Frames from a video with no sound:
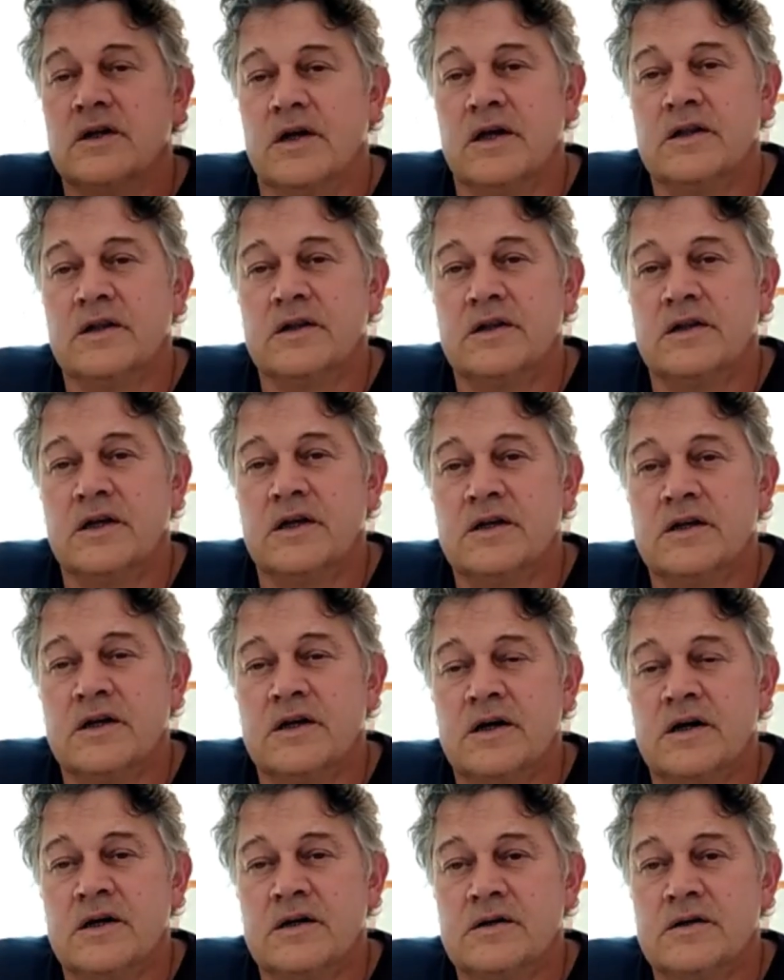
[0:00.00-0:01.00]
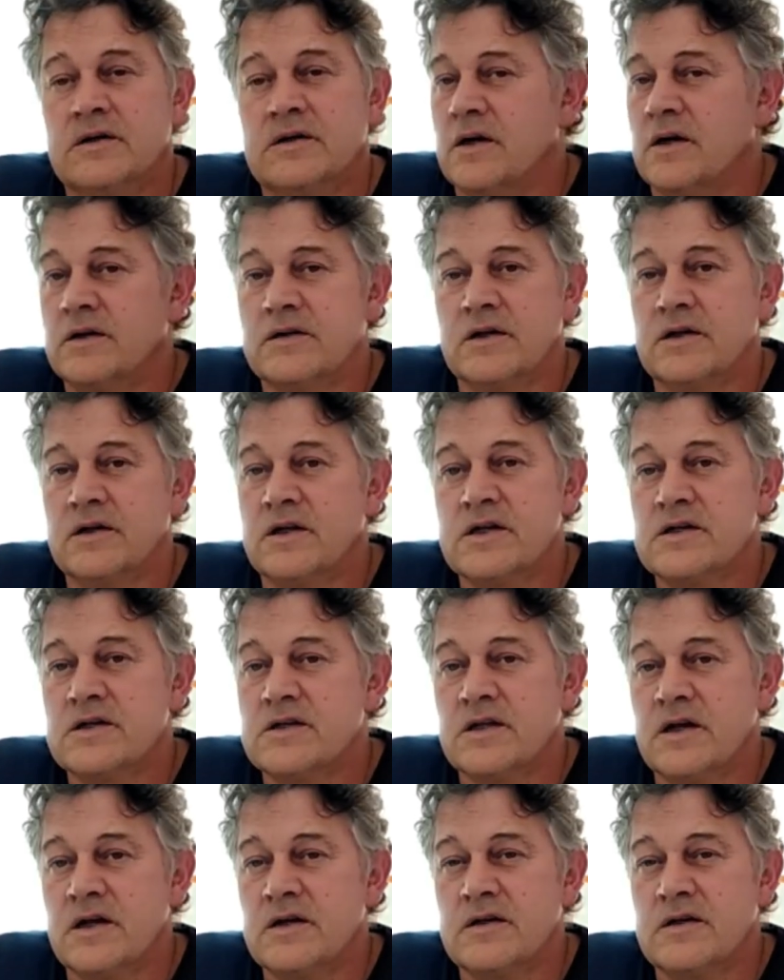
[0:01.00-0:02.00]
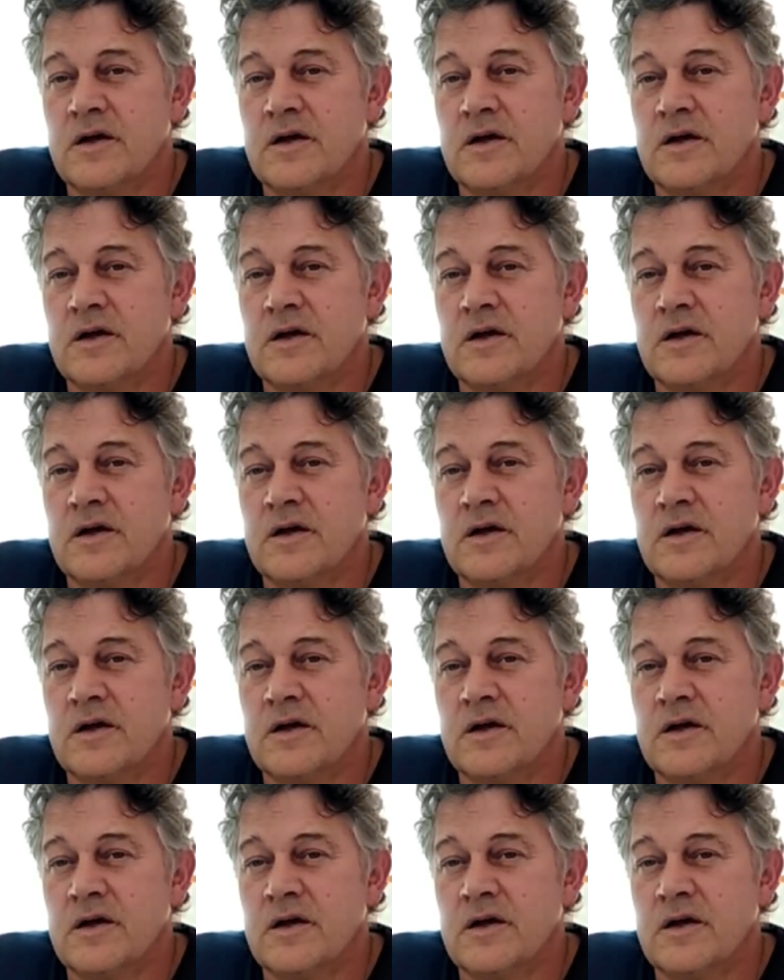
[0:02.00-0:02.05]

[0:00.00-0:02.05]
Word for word: And then, yeah, the next day